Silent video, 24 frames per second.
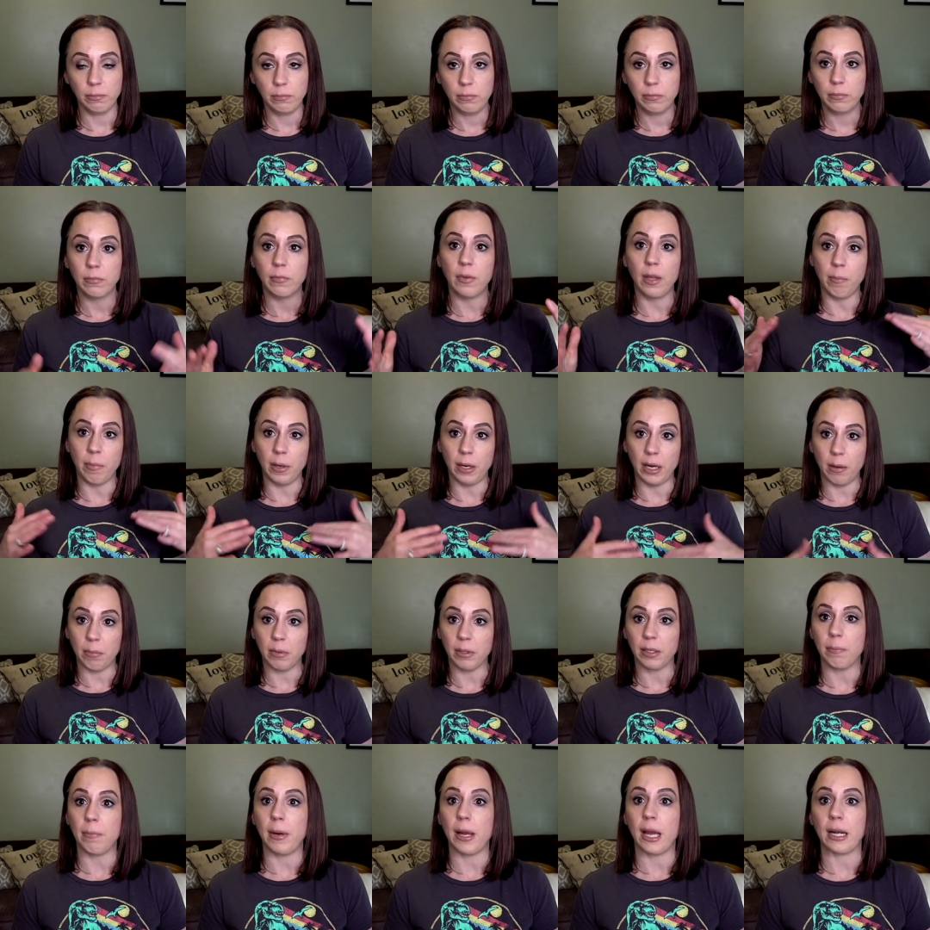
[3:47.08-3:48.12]
they've been able
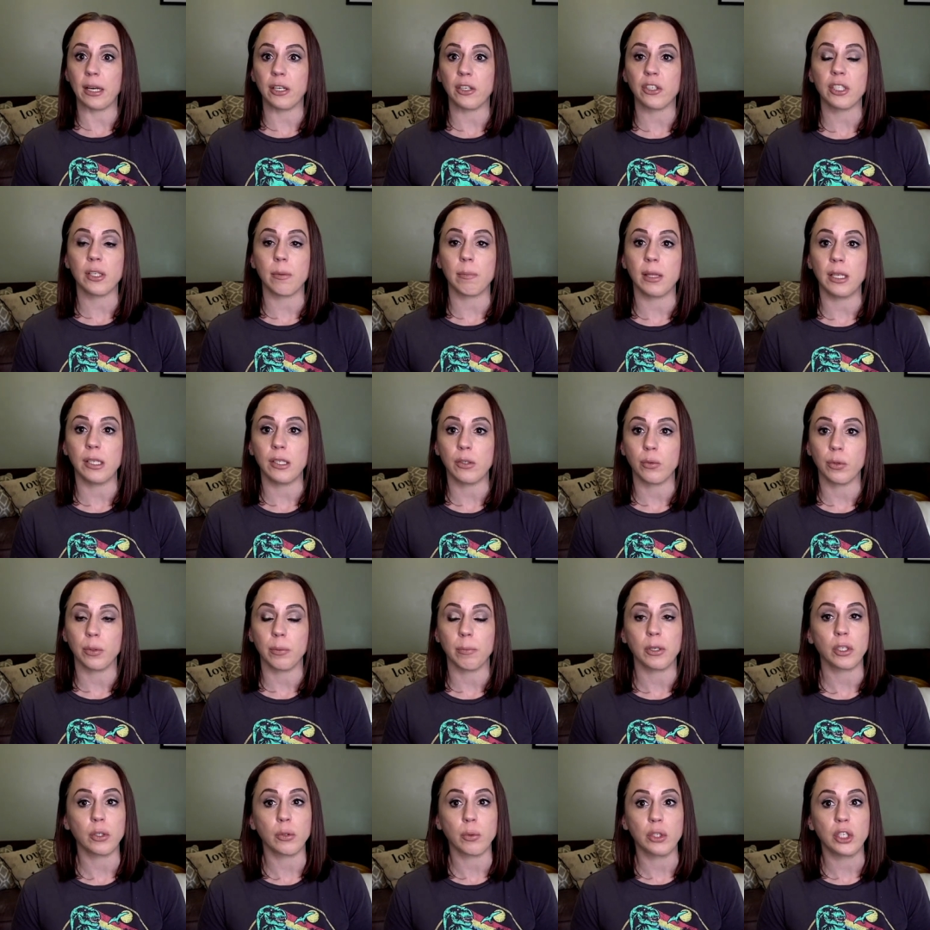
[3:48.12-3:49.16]
to manage some of these
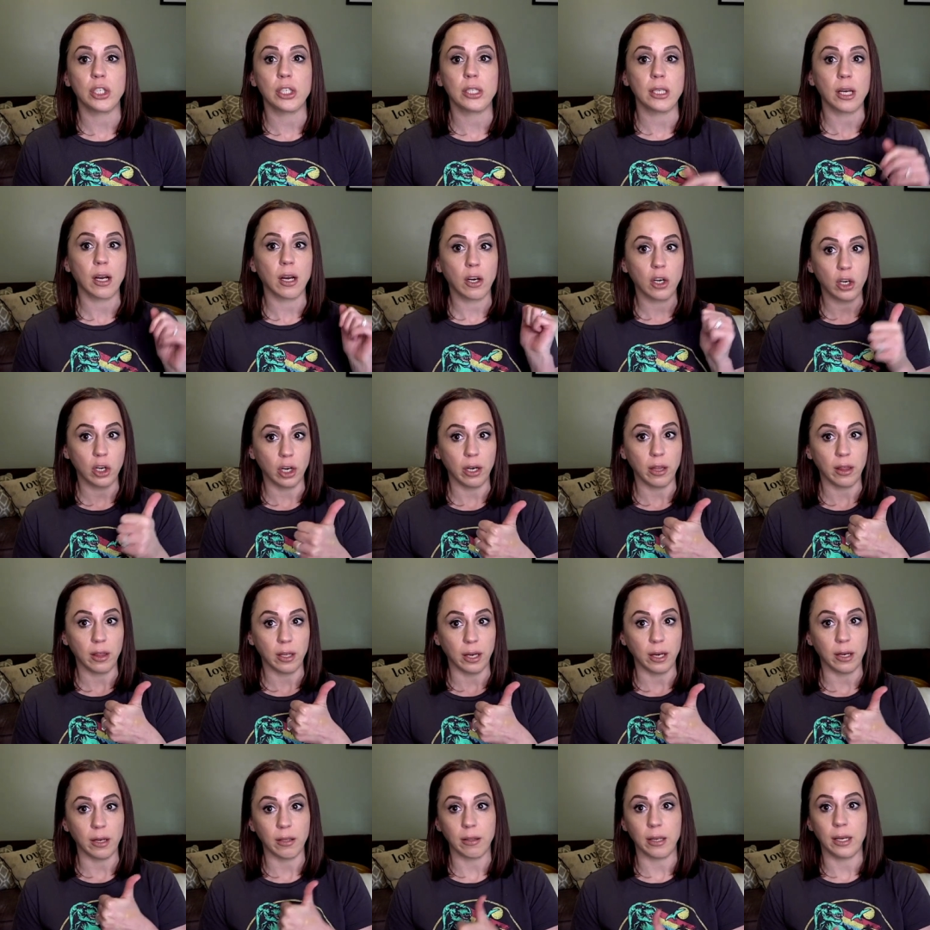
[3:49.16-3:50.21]
rumors, which is a good
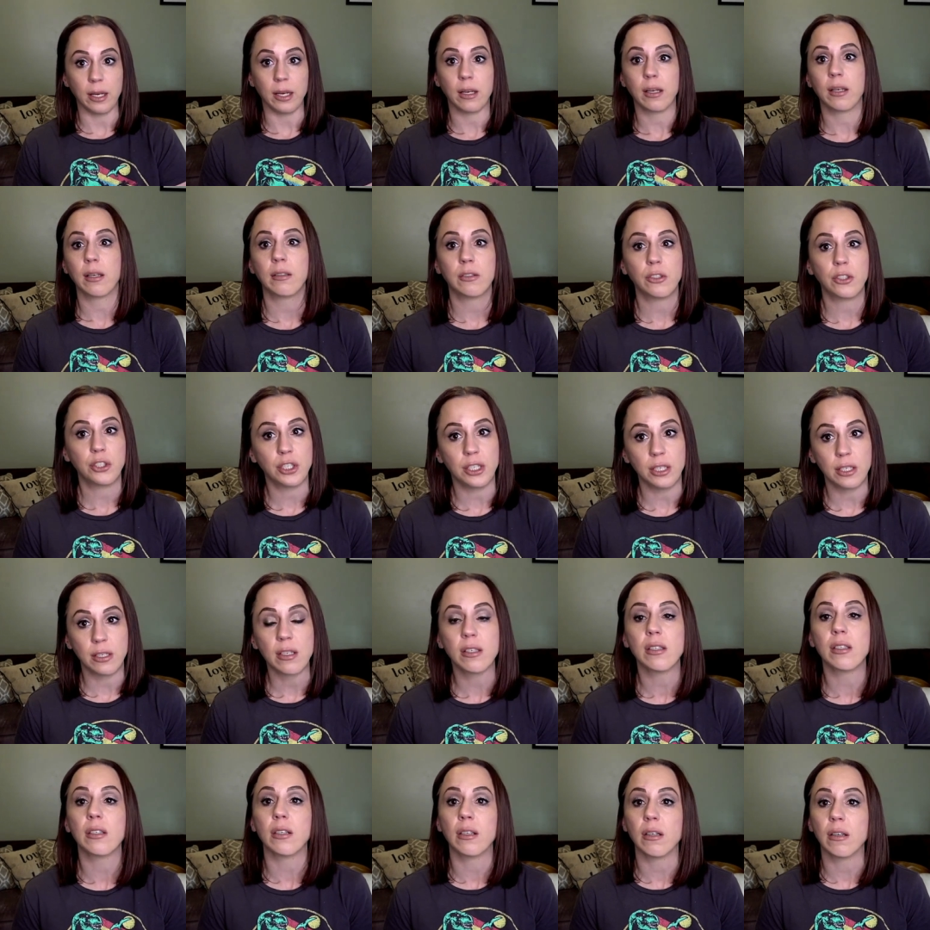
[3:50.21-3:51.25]
thing. Like, she
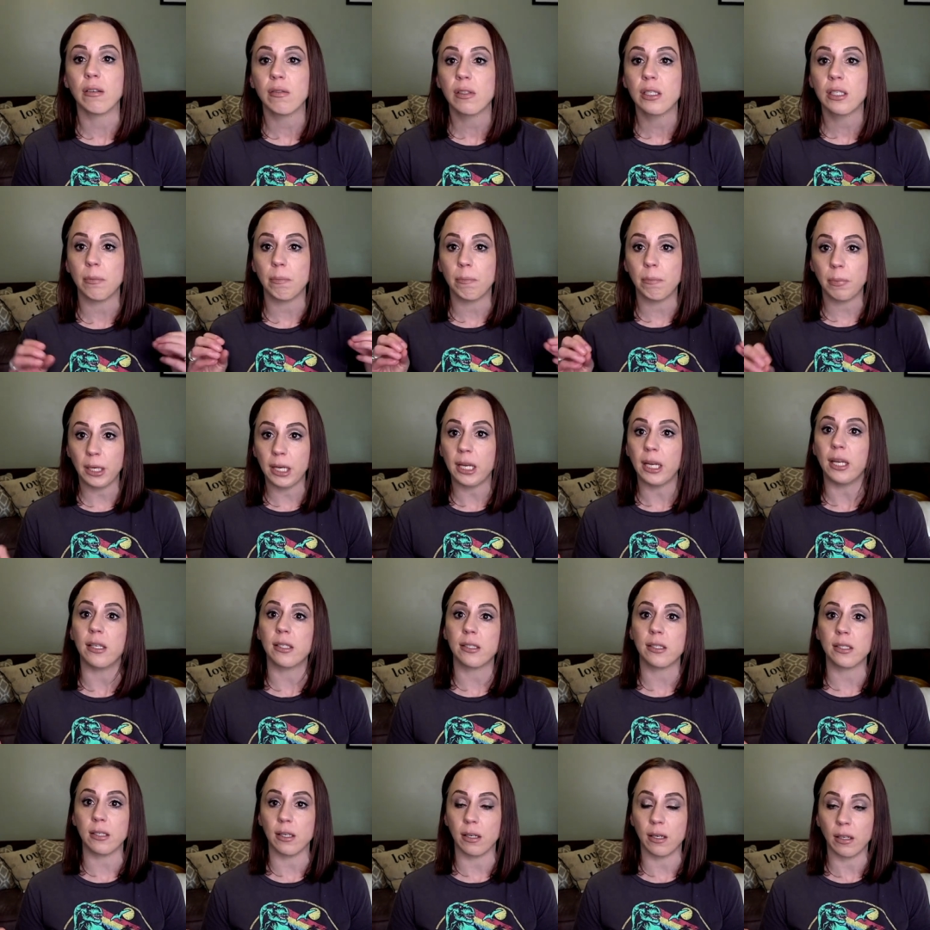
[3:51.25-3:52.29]
deserves some
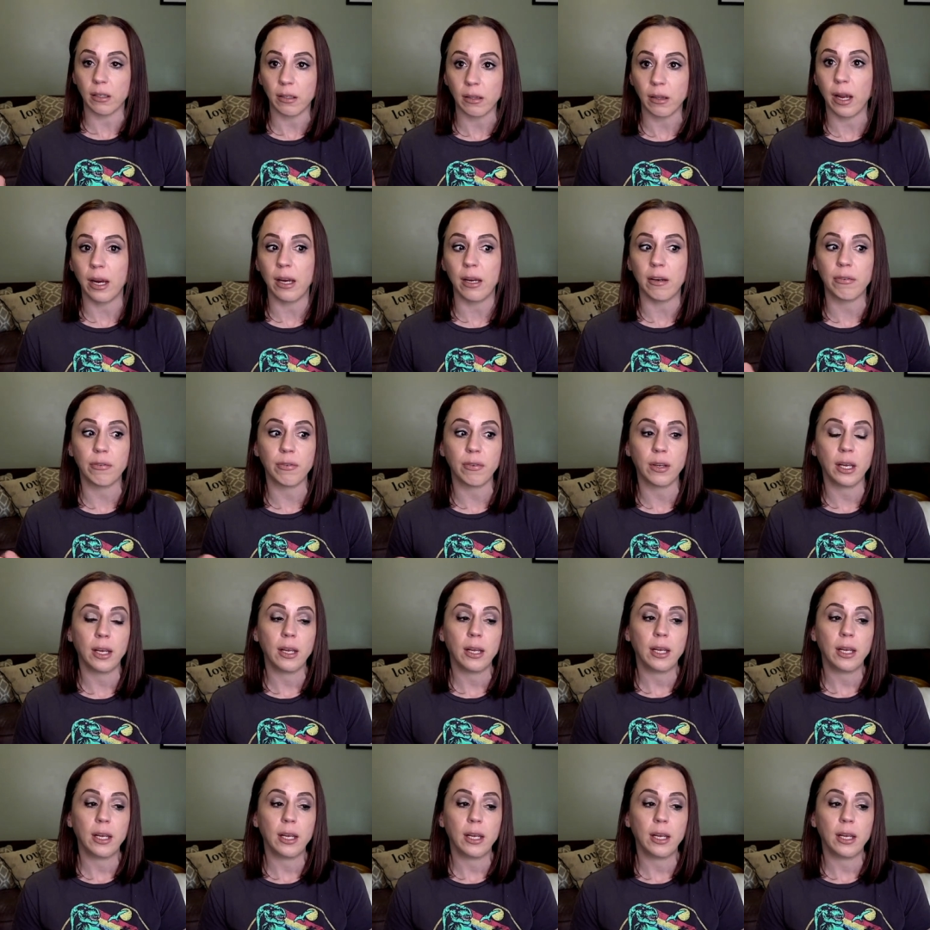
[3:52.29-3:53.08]
peace in her life.